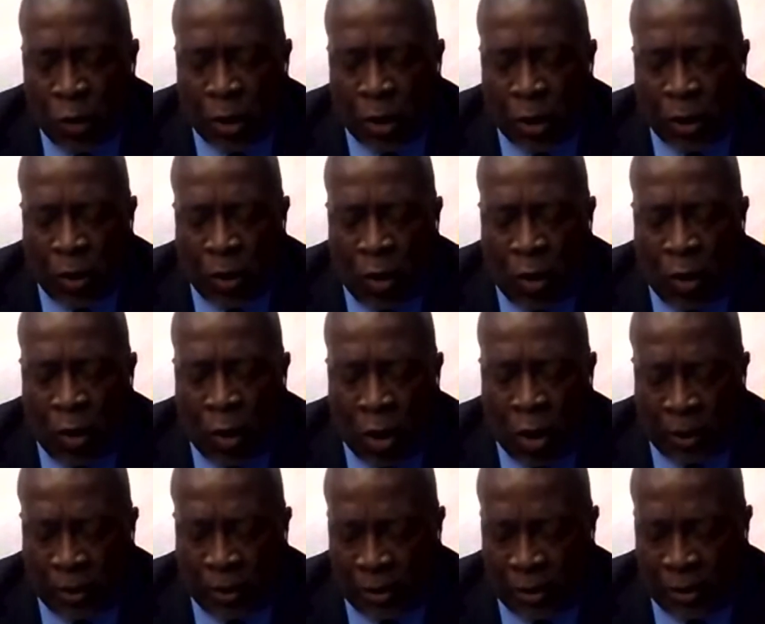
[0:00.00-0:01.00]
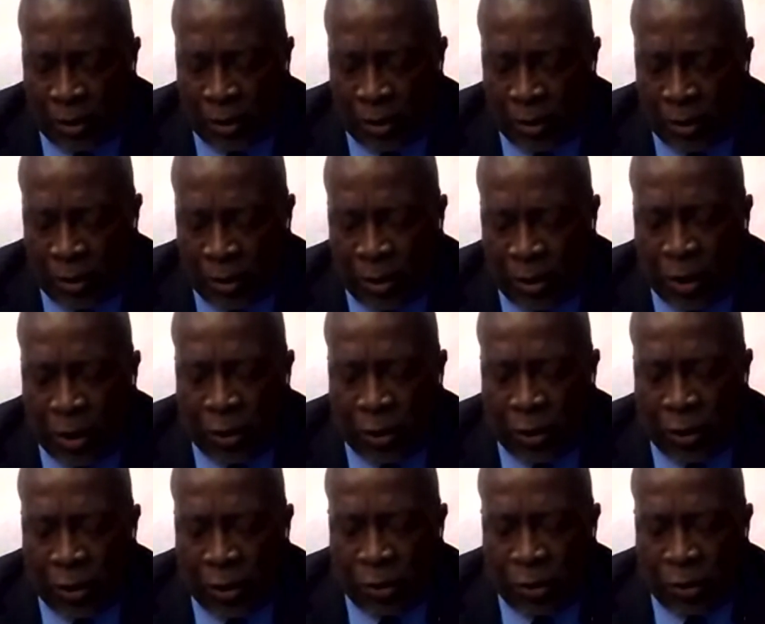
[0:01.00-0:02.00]
who are all
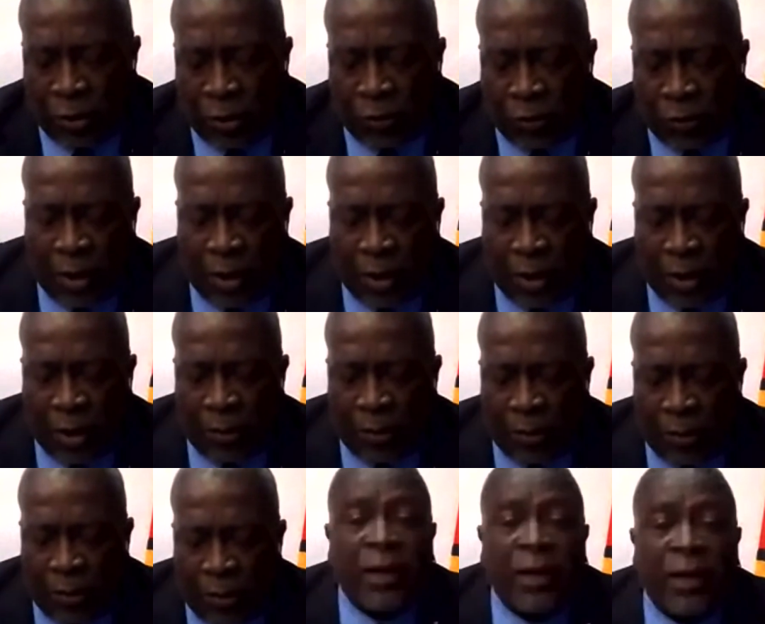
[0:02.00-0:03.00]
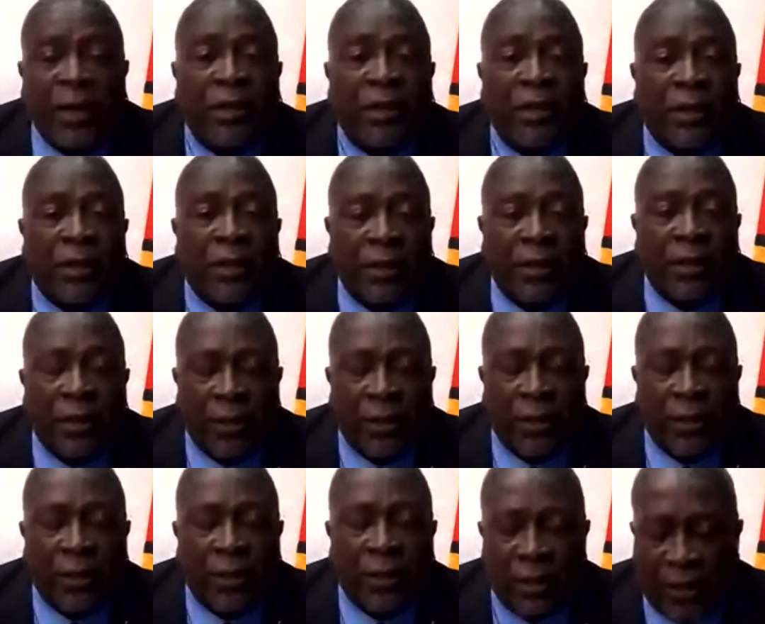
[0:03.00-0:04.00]
recommending that the
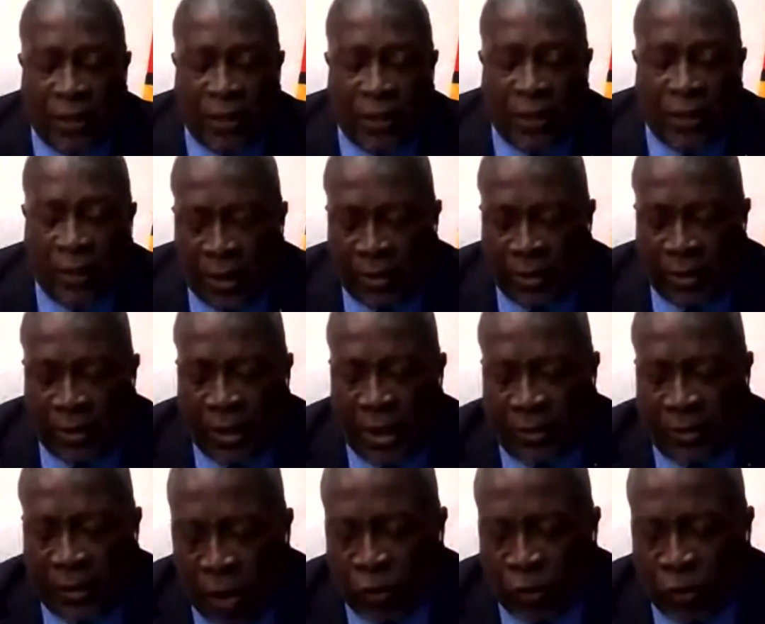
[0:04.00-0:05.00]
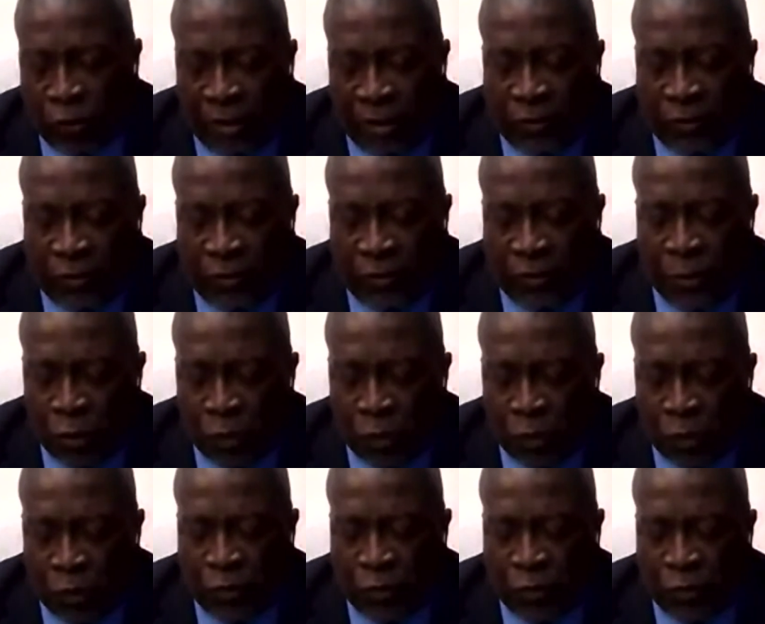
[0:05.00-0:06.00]
recount results be used
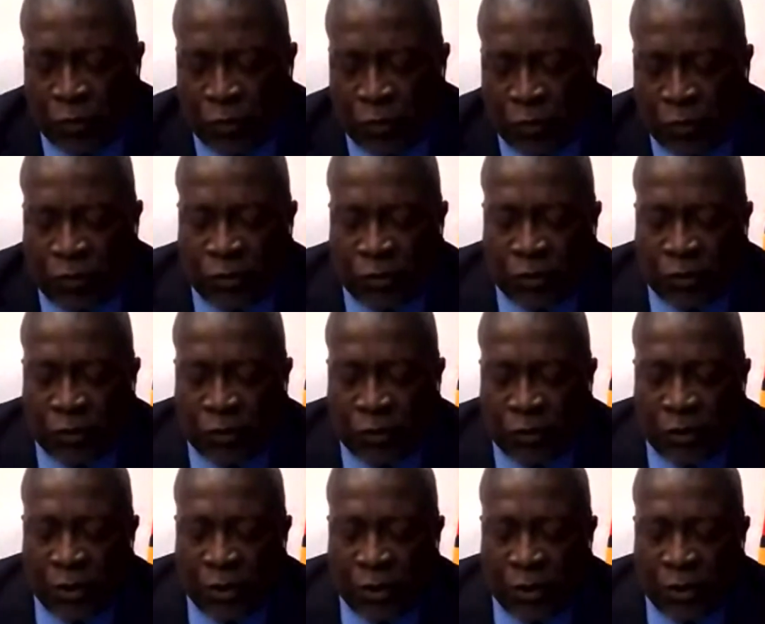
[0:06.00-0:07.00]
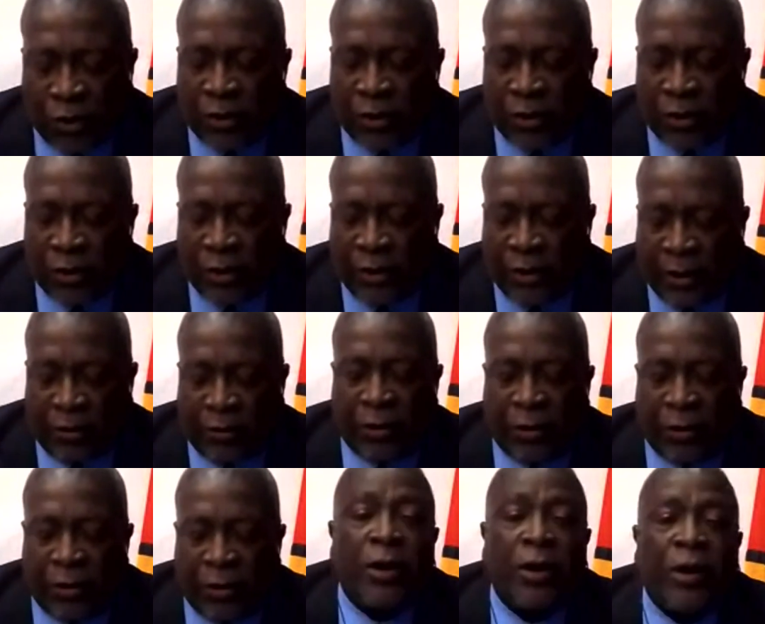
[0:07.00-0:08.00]
to declare the
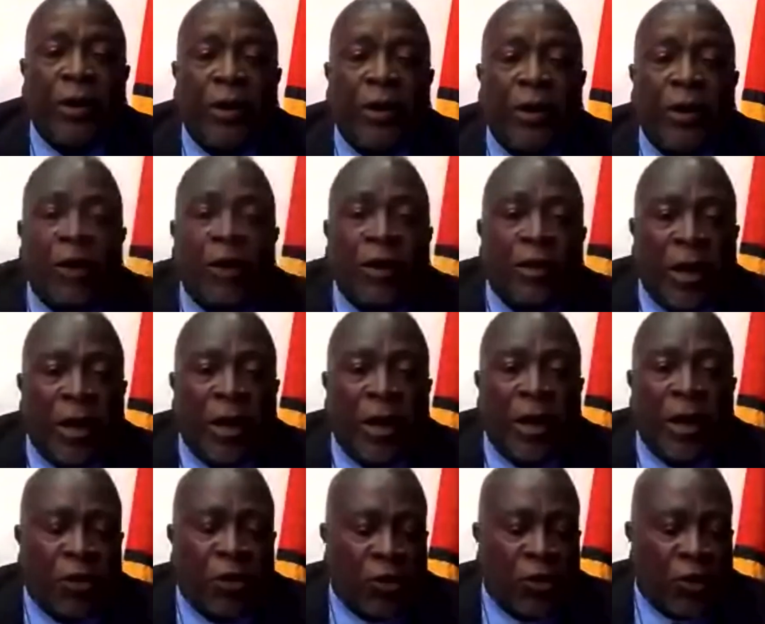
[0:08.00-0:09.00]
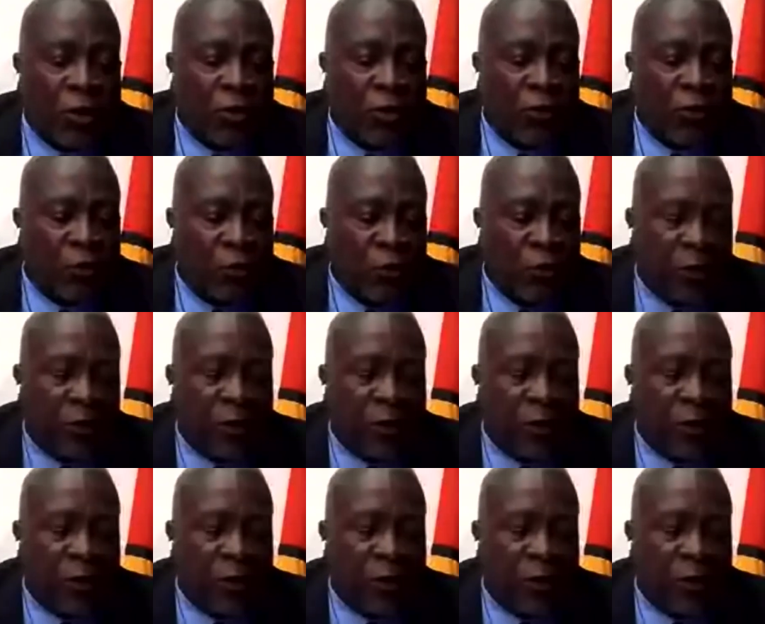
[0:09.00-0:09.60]
election results in Guyana.